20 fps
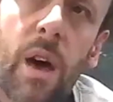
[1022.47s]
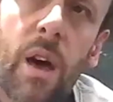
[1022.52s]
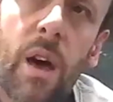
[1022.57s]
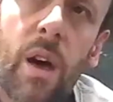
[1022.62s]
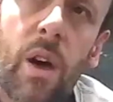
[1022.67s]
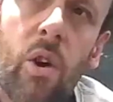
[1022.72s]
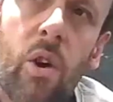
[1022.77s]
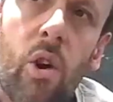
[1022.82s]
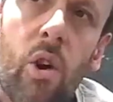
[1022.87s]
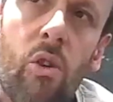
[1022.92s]
that
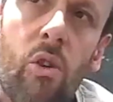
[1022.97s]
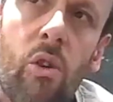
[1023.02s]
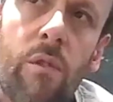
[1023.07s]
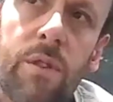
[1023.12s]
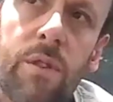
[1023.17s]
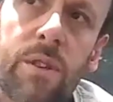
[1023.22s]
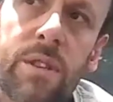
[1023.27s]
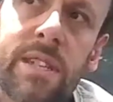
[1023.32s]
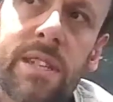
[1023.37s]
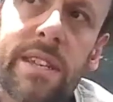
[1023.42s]
are
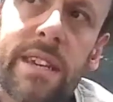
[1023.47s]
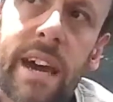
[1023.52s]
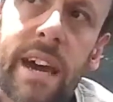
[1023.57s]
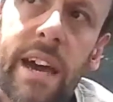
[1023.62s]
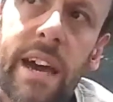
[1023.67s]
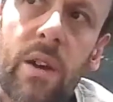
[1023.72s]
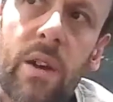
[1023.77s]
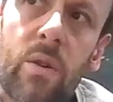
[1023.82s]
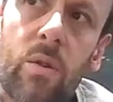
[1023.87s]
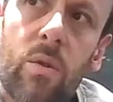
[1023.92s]
of a
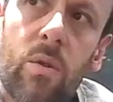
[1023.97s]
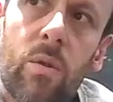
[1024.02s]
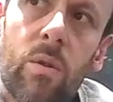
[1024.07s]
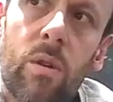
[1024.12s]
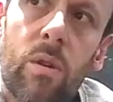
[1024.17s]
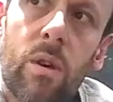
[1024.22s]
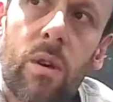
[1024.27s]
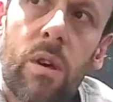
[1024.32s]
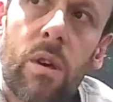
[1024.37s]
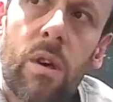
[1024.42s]
scale.
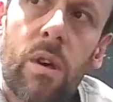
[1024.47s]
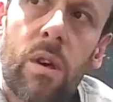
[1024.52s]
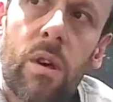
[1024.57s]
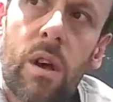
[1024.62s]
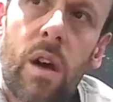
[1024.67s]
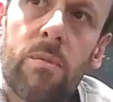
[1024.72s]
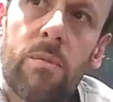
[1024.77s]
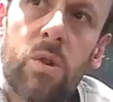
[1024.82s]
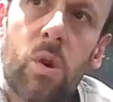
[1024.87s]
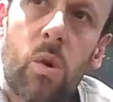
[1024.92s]

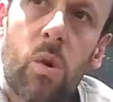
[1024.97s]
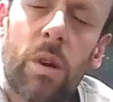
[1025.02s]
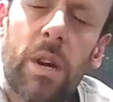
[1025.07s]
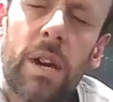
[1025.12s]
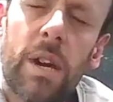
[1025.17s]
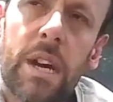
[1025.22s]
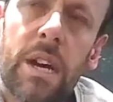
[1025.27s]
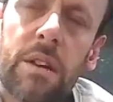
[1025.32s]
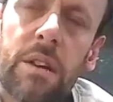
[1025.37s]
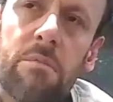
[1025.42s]
I'm
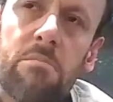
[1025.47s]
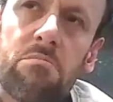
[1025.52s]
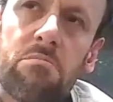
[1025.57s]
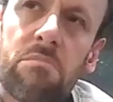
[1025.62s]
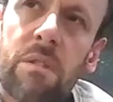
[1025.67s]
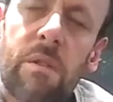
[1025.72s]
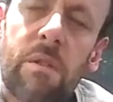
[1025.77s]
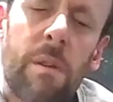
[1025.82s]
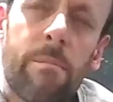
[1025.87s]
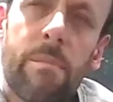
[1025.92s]

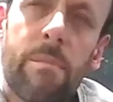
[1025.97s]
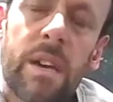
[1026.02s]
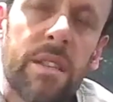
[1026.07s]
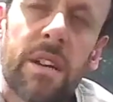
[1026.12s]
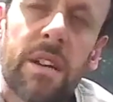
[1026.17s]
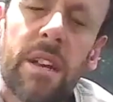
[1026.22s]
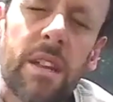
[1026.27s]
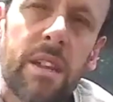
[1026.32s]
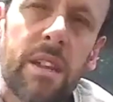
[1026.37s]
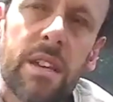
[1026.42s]
talking, if it
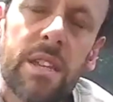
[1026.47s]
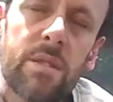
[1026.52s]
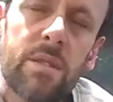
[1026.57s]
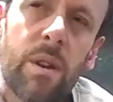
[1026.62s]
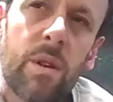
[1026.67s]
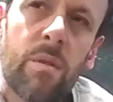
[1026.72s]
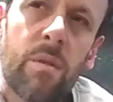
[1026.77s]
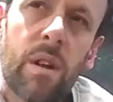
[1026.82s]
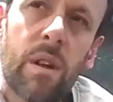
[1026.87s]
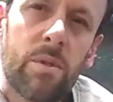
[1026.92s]
means anything
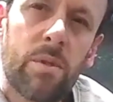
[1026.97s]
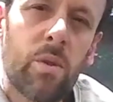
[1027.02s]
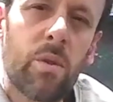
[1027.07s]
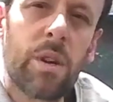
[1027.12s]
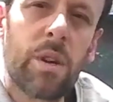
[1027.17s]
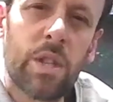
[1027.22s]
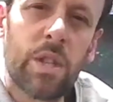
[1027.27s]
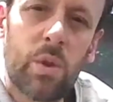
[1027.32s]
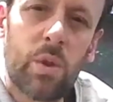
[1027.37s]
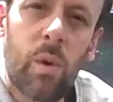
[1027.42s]
to anyone, I'm
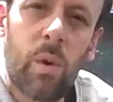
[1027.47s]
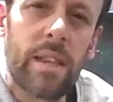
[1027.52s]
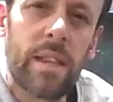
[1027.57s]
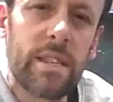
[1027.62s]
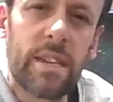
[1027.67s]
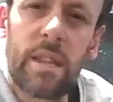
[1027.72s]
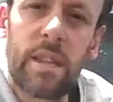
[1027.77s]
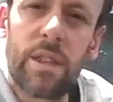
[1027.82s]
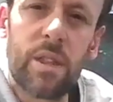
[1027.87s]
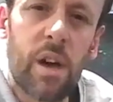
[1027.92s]
talking
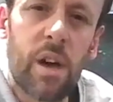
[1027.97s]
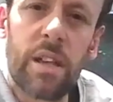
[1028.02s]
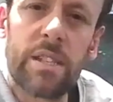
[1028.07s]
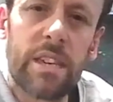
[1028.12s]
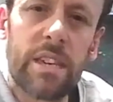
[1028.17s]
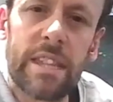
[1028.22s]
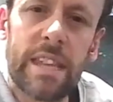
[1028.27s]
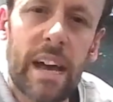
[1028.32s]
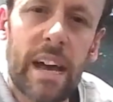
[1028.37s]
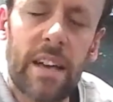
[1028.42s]
20,
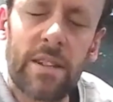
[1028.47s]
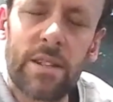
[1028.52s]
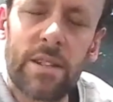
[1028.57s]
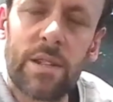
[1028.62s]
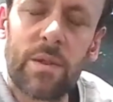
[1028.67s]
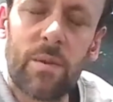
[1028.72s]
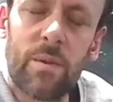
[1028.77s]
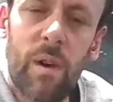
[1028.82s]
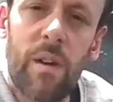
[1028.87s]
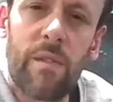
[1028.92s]

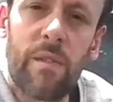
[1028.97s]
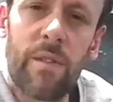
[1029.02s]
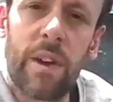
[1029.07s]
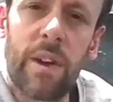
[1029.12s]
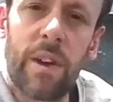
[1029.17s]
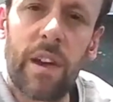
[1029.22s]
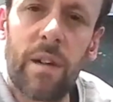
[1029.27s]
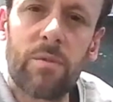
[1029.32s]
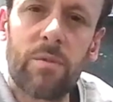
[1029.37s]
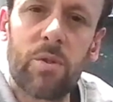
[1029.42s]
30,000 square
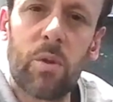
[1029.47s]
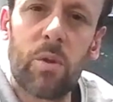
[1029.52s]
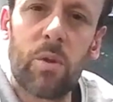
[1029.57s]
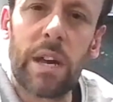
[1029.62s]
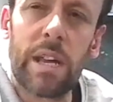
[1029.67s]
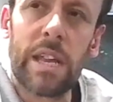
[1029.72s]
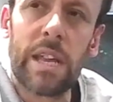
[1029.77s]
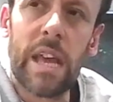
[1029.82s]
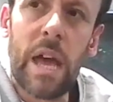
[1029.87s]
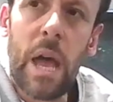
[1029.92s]
feet. I'm
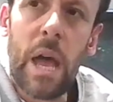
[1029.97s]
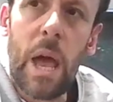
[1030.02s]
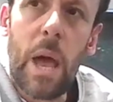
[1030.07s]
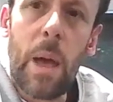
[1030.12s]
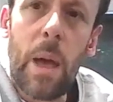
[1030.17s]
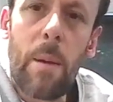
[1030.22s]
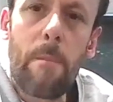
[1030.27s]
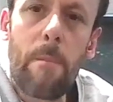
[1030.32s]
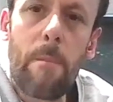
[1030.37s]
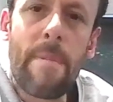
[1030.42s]
talking
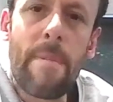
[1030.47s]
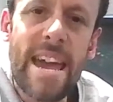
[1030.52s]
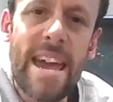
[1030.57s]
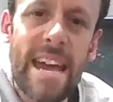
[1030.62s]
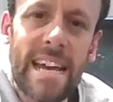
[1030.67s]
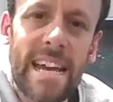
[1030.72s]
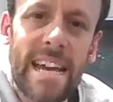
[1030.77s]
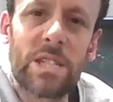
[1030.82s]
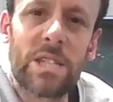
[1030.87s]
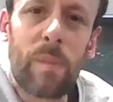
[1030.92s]

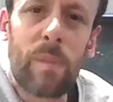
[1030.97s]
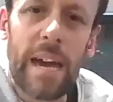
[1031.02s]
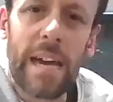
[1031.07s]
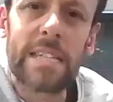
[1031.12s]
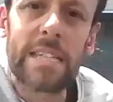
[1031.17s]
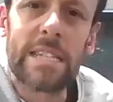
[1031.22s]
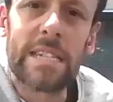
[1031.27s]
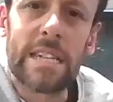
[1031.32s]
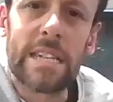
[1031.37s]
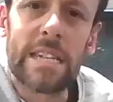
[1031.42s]
big
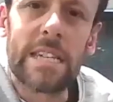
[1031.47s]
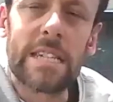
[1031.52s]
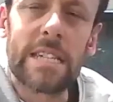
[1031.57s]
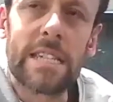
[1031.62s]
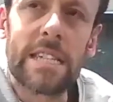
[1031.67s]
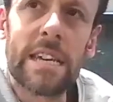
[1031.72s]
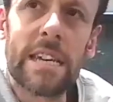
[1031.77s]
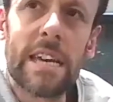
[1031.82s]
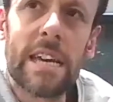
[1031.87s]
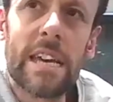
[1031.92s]

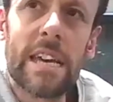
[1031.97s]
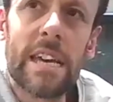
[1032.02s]
spaces